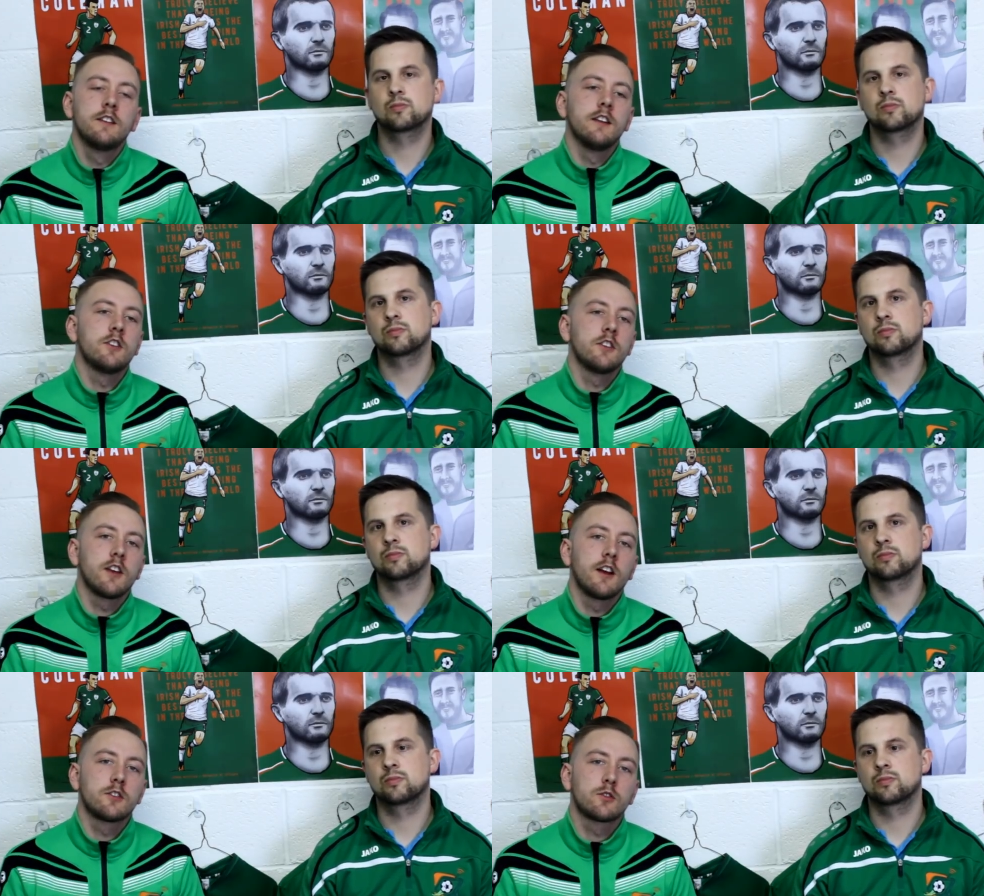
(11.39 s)
Speaker 1: This
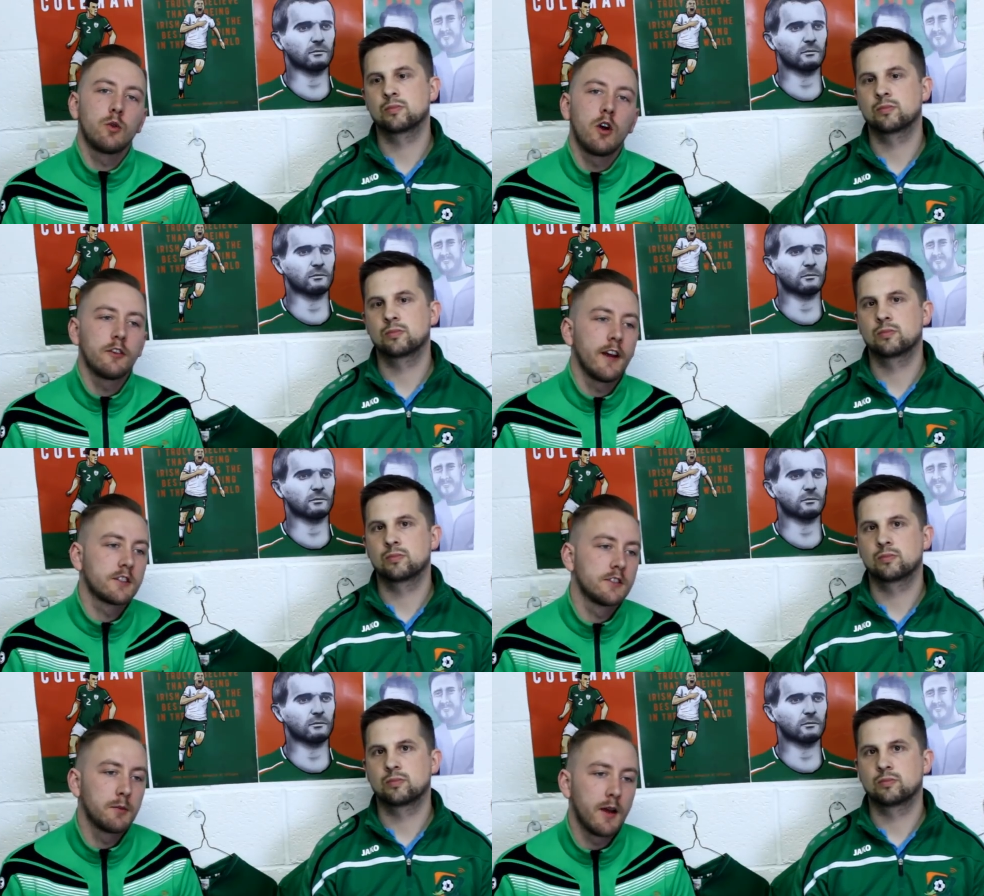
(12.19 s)
is our squad
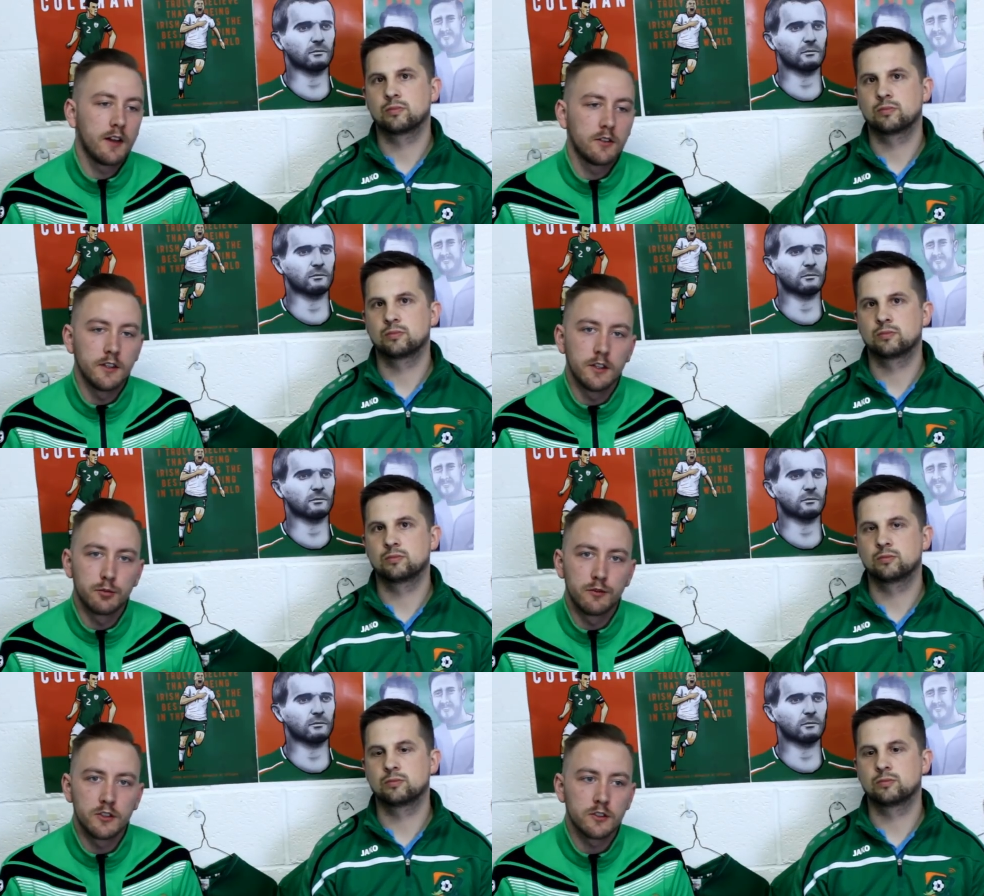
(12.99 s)
reaction to Martin
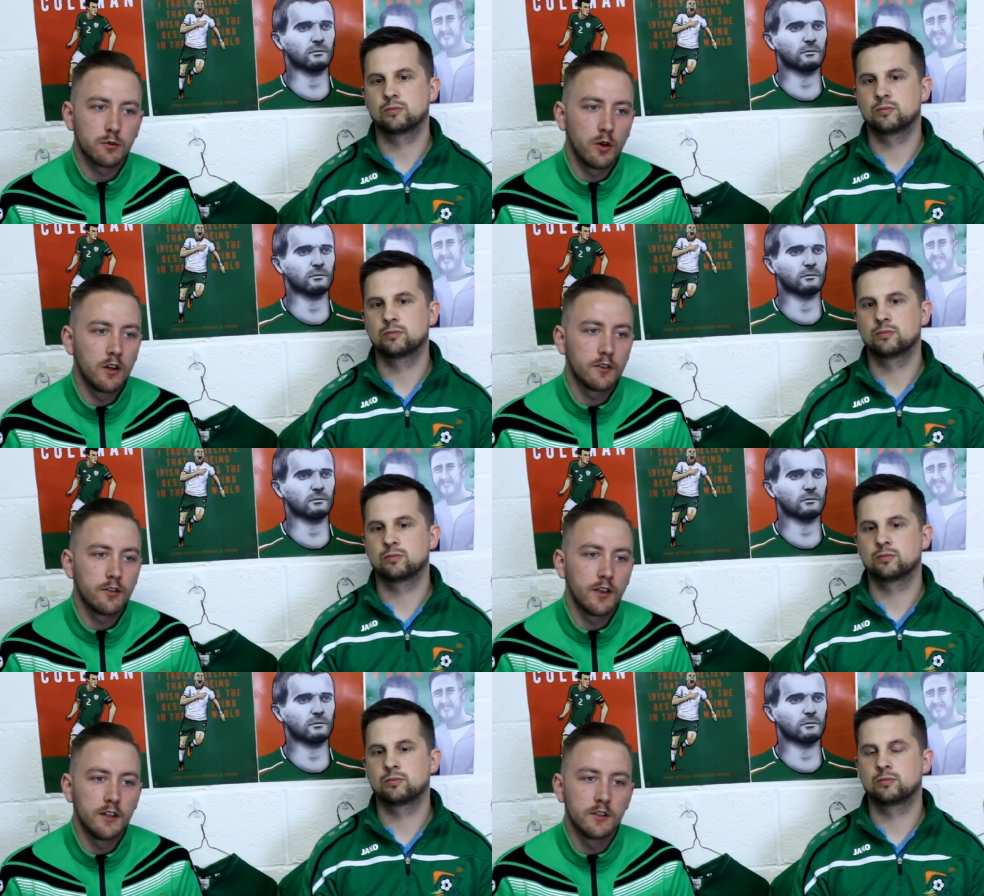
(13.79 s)
O'Neill's provisional squad
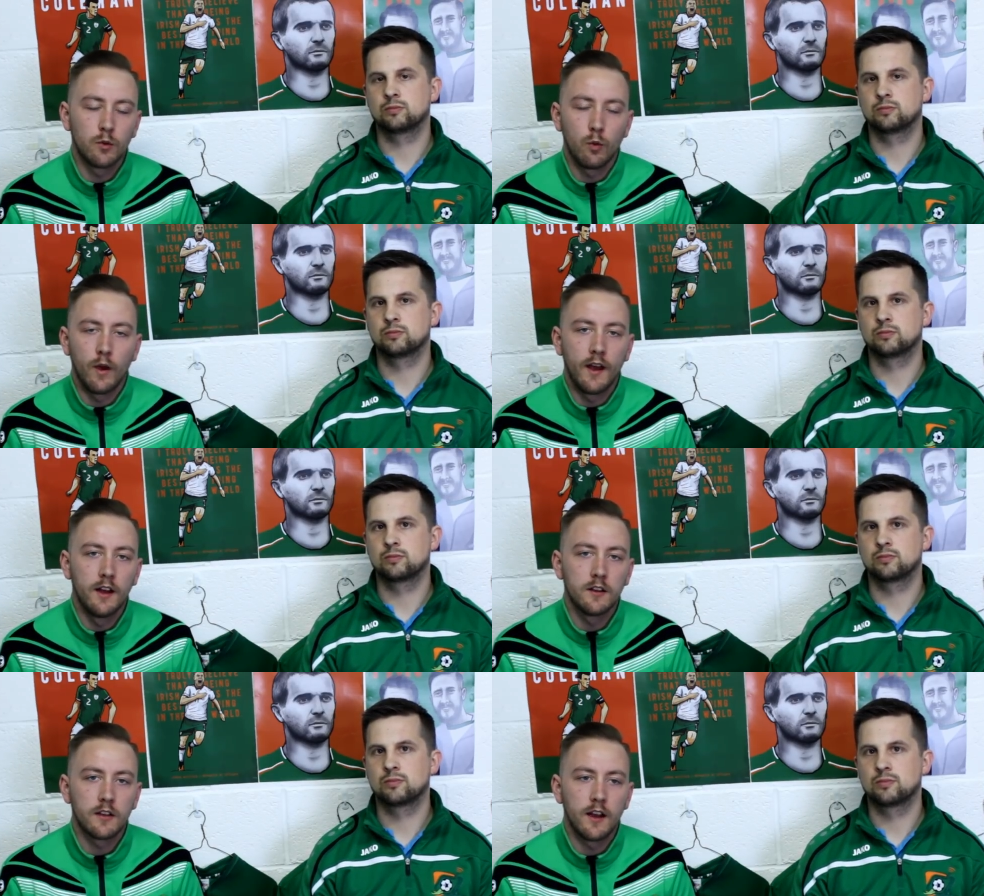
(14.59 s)
face
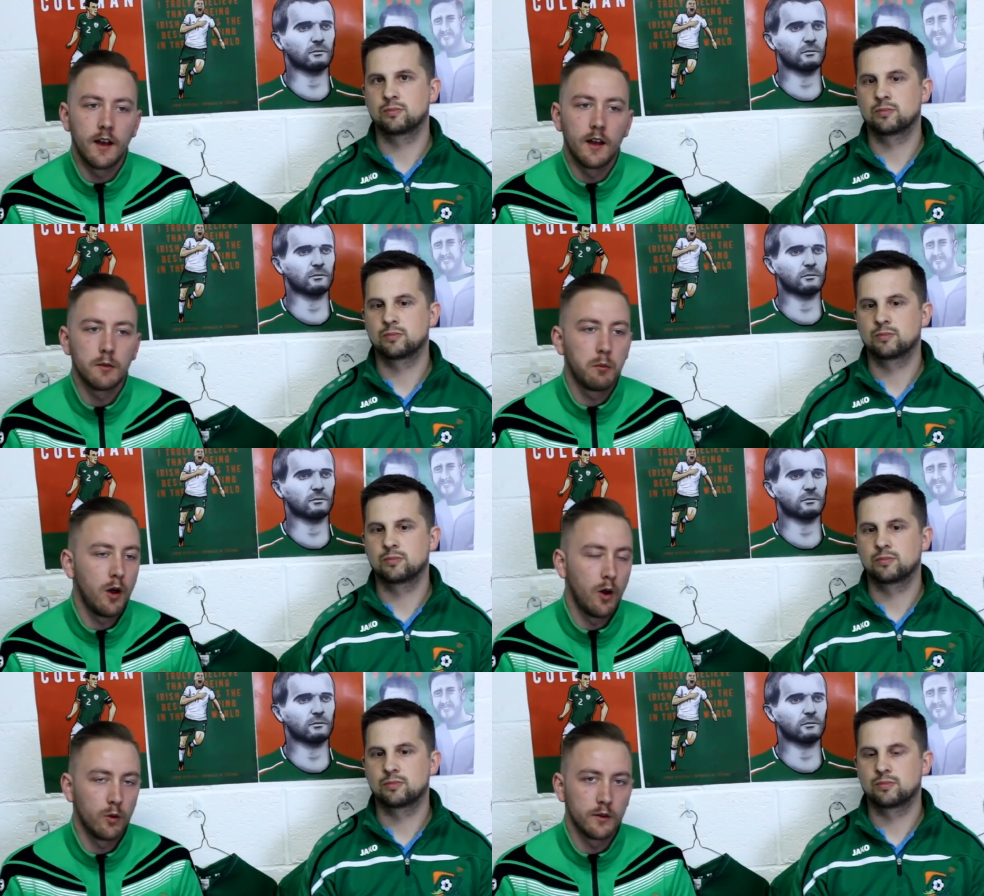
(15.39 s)
Wales and
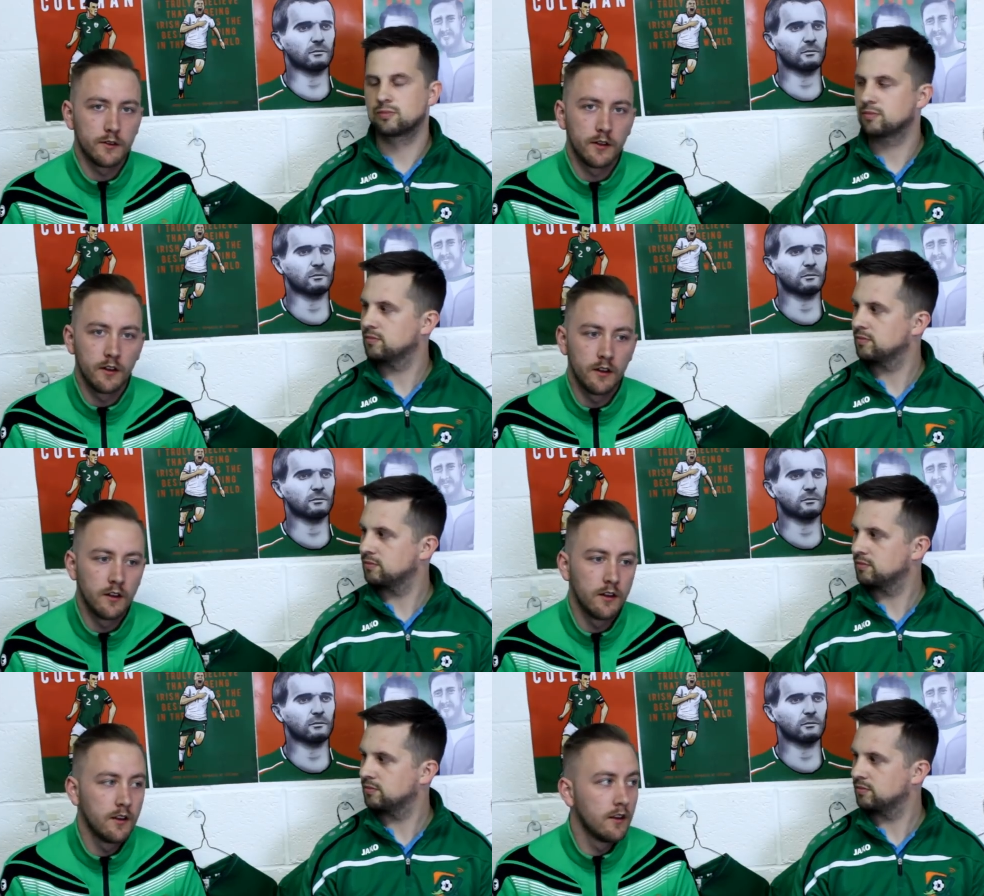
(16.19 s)
Poland.
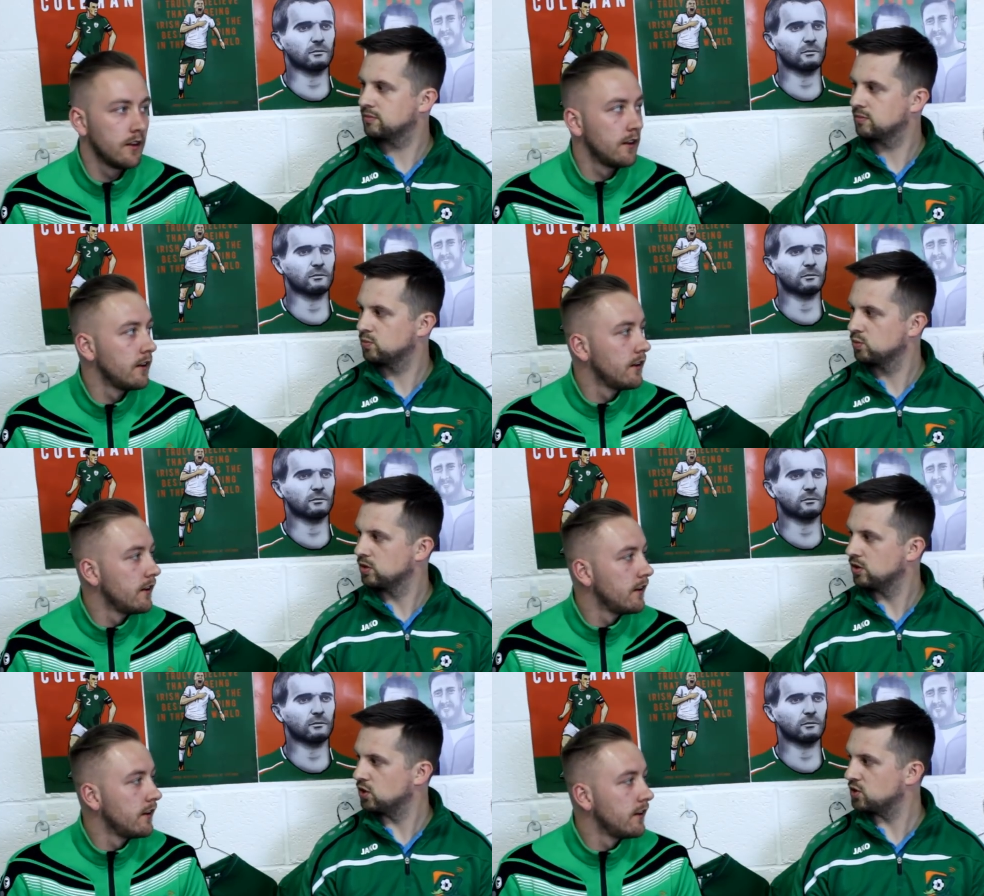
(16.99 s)

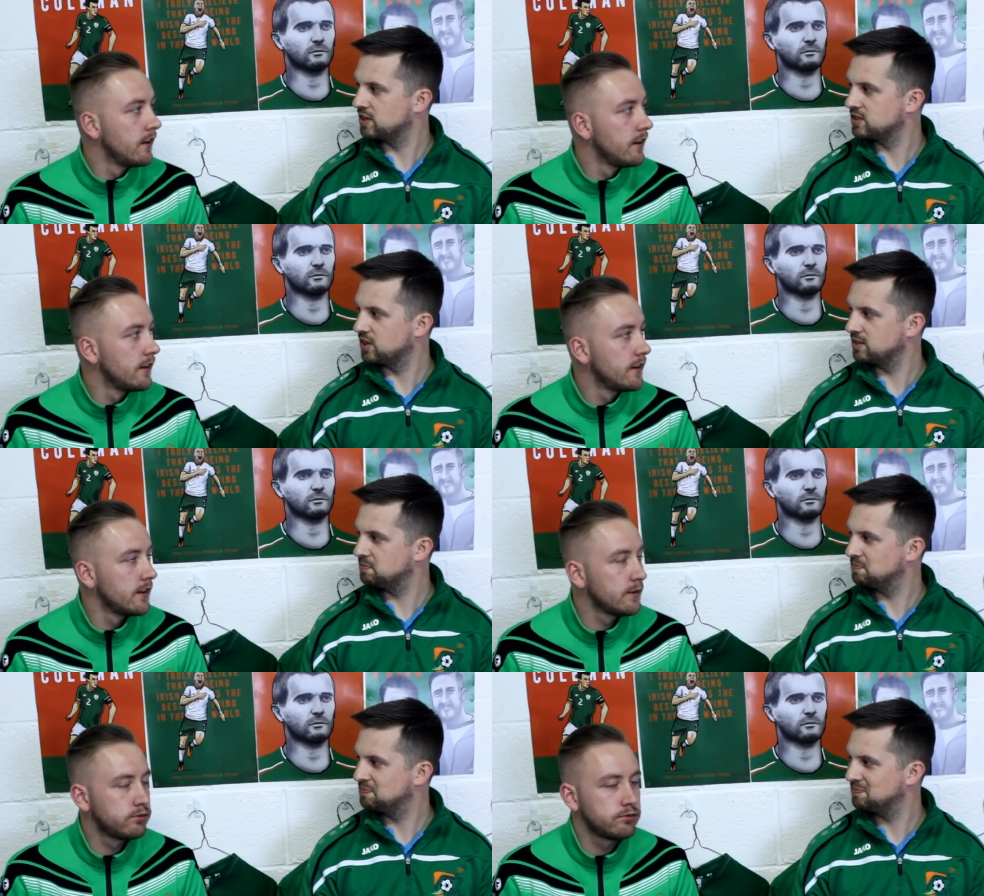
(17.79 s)
Nothing exciting.